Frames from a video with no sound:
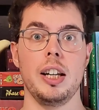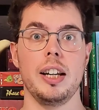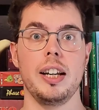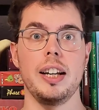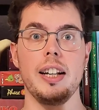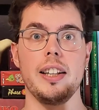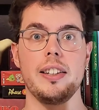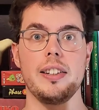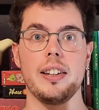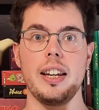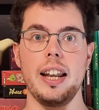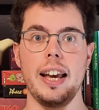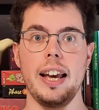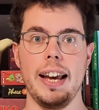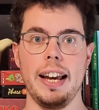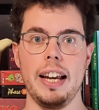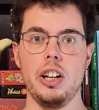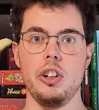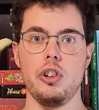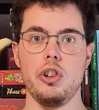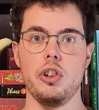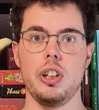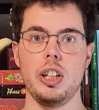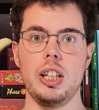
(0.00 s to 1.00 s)
It's an
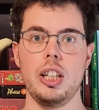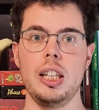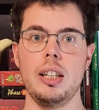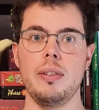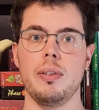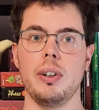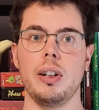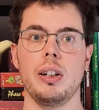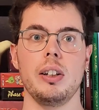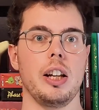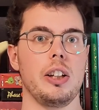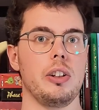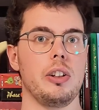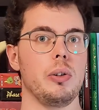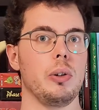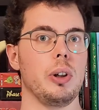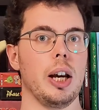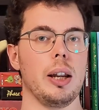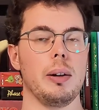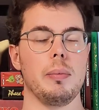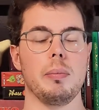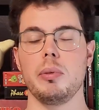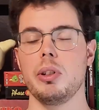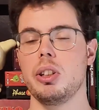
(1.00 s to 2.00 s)
ancient evil that you
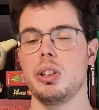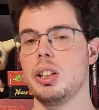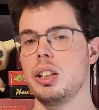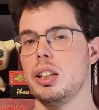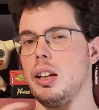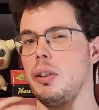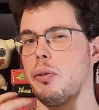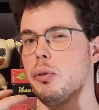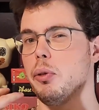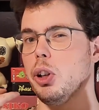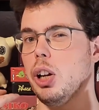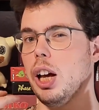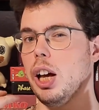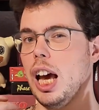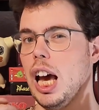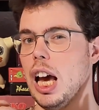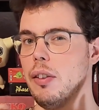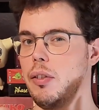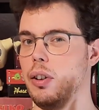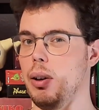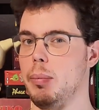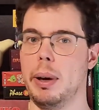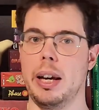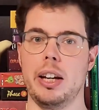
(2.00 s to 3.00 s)
can give
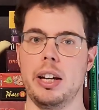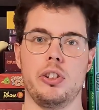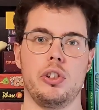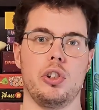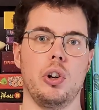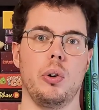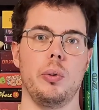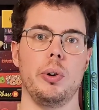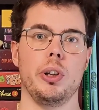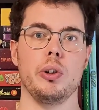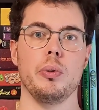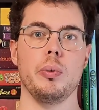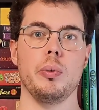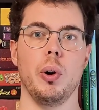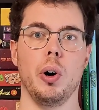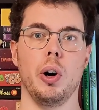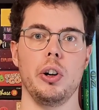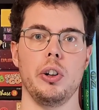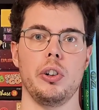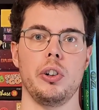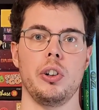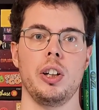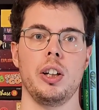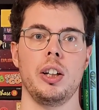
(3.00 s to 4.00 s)
whatever backstory you
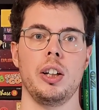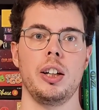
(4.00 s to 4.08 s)
want.